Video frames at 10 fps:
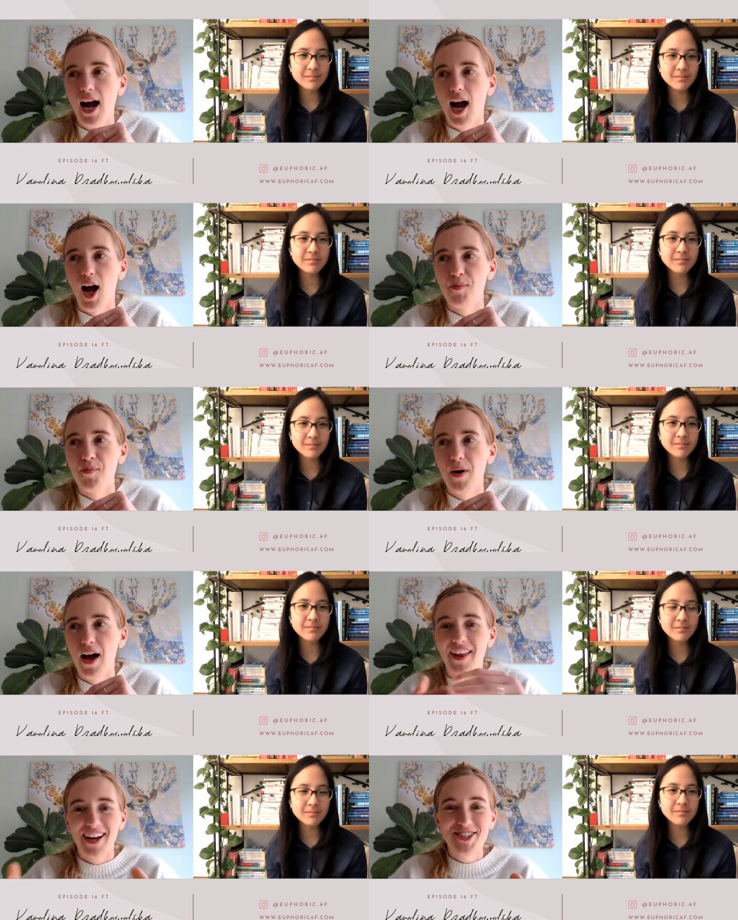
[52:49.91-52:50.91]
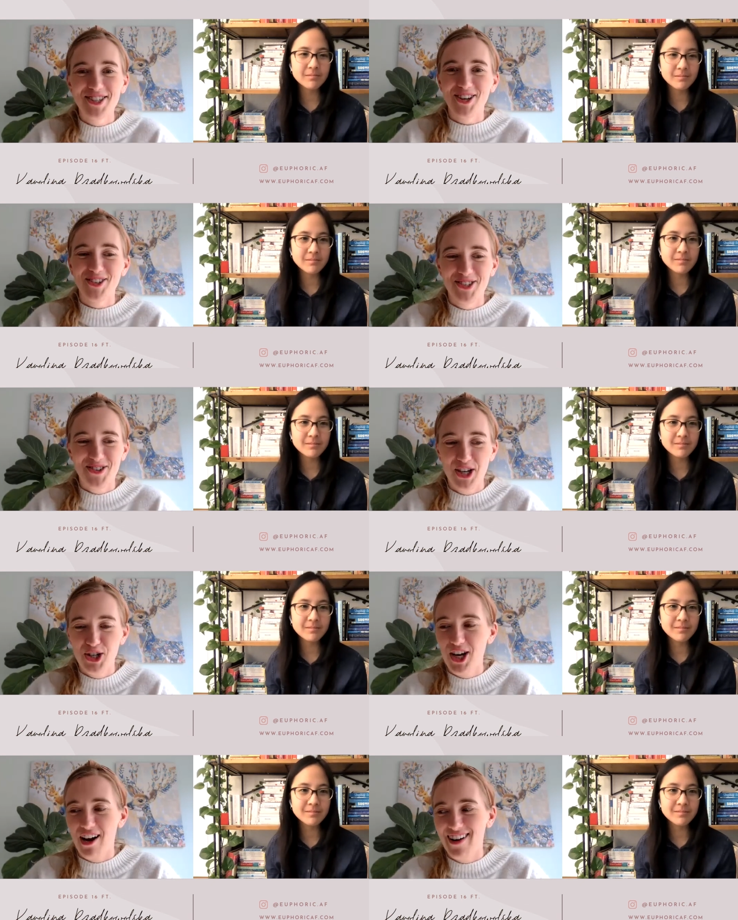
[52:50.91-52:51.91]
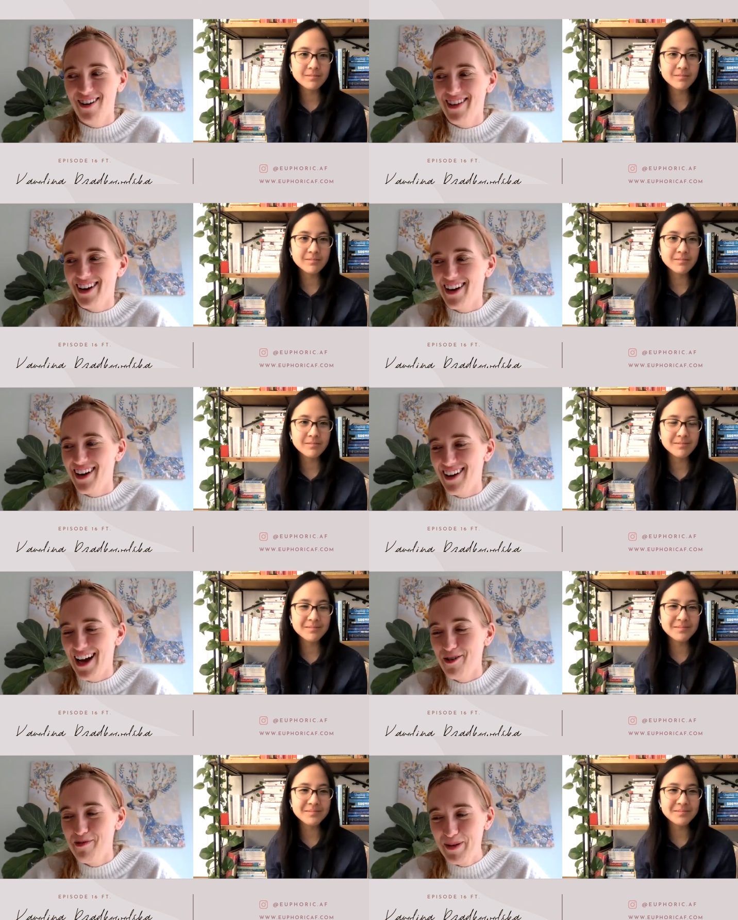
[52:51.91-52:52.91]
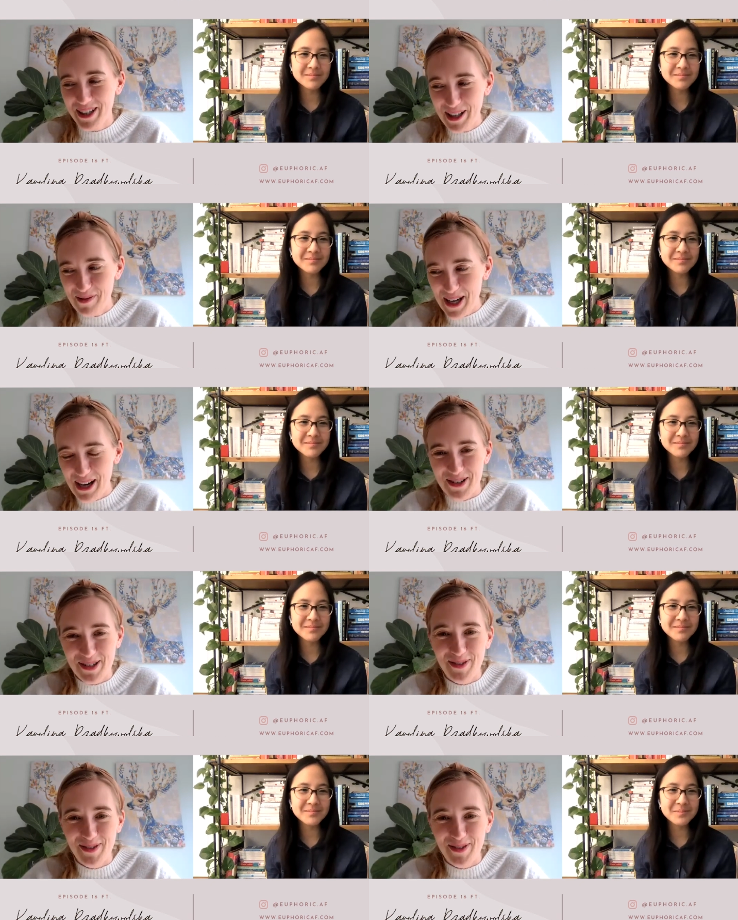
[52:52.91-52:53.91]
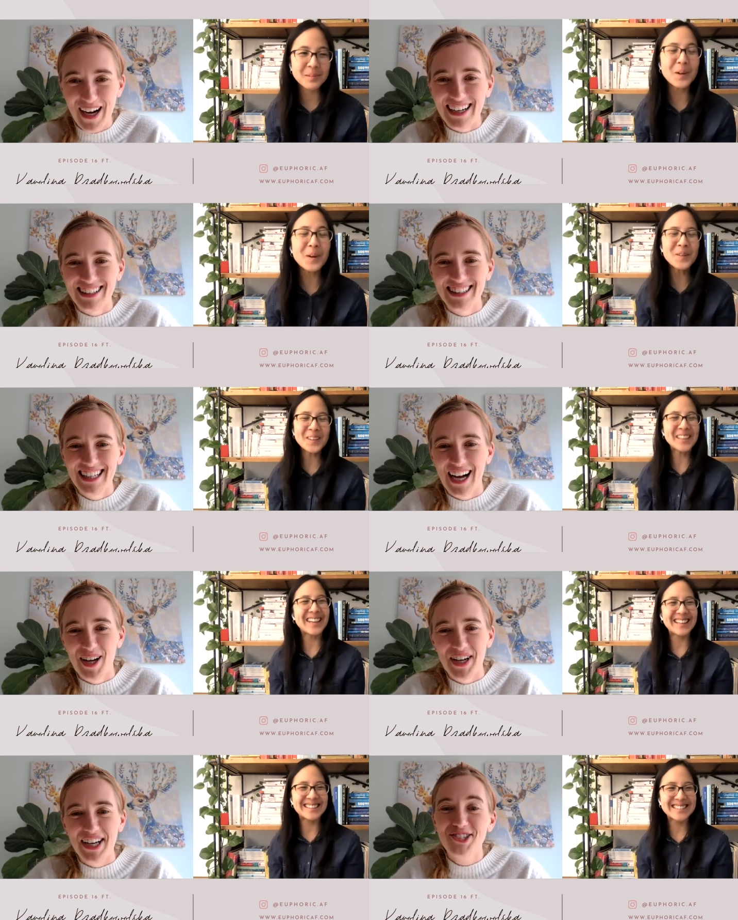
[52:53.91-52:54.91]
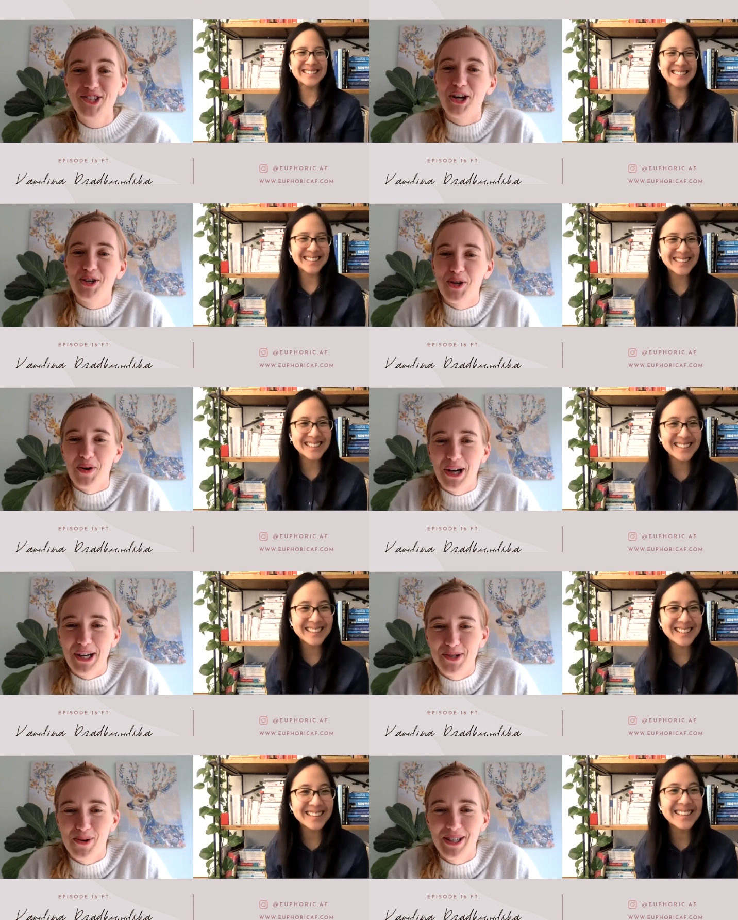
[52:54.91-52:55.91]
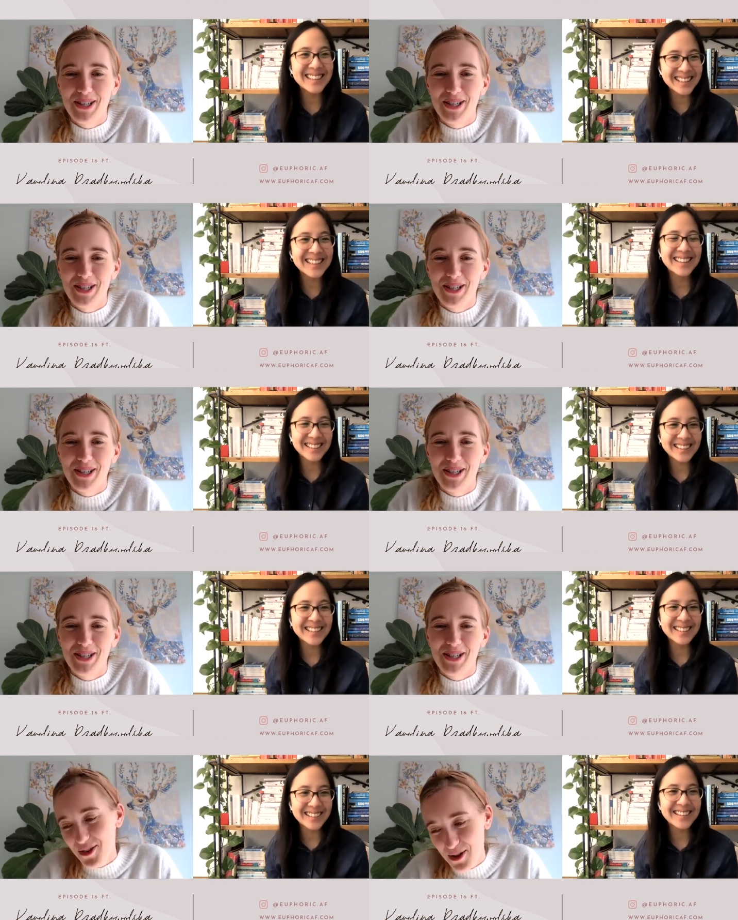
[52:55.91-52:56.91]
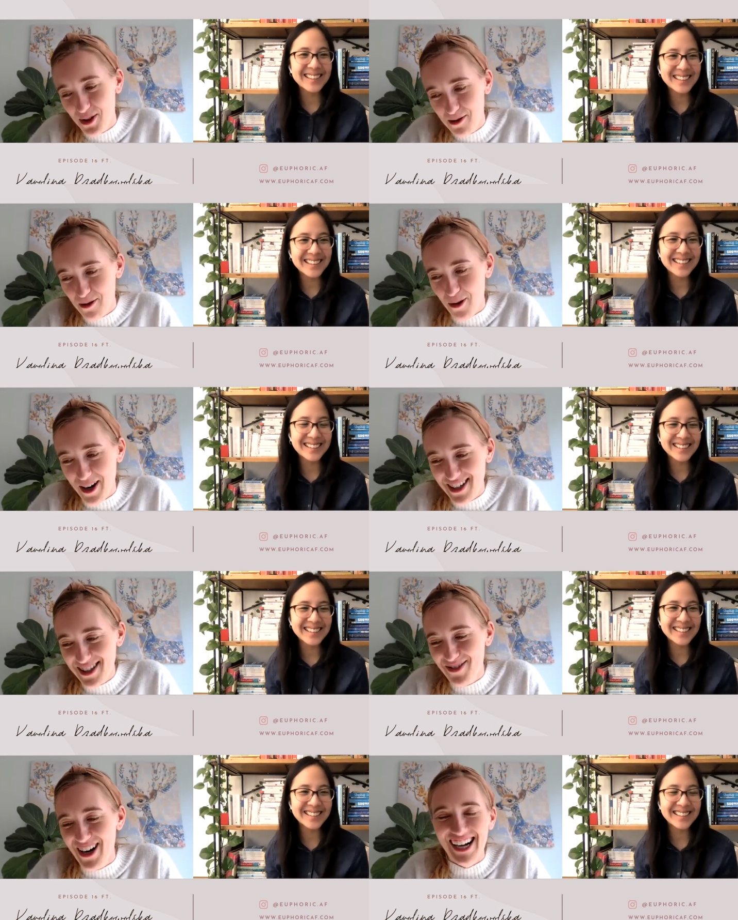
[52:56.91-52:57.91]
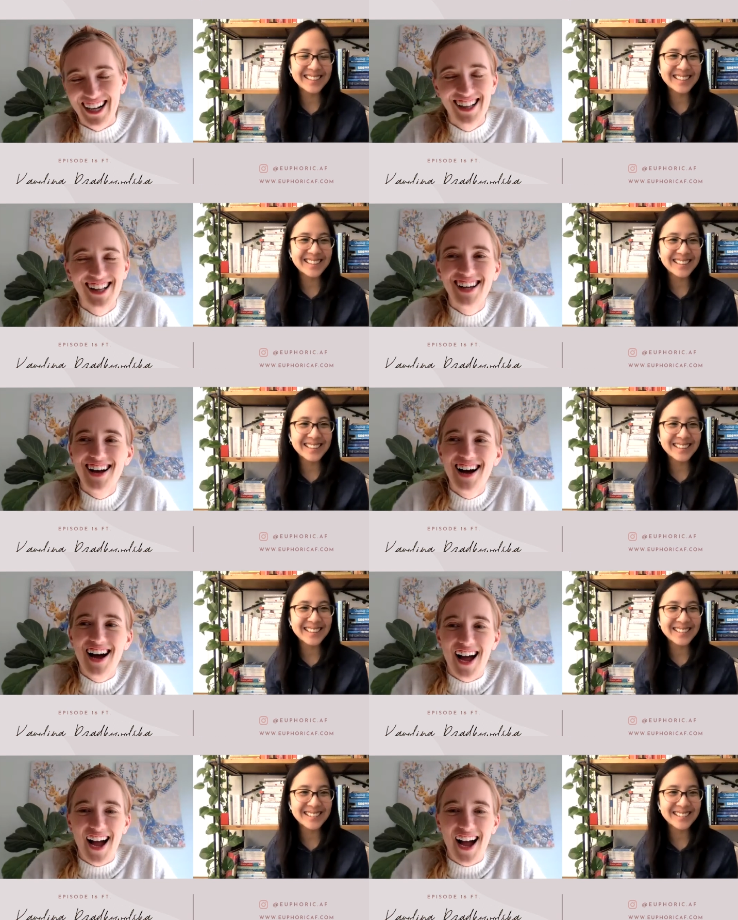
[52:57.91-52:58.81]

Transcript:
Speaker 1: Um, and then I just also want to shout out that I have a book coming out as well uh, next January 2022. It's called Euphoric as well.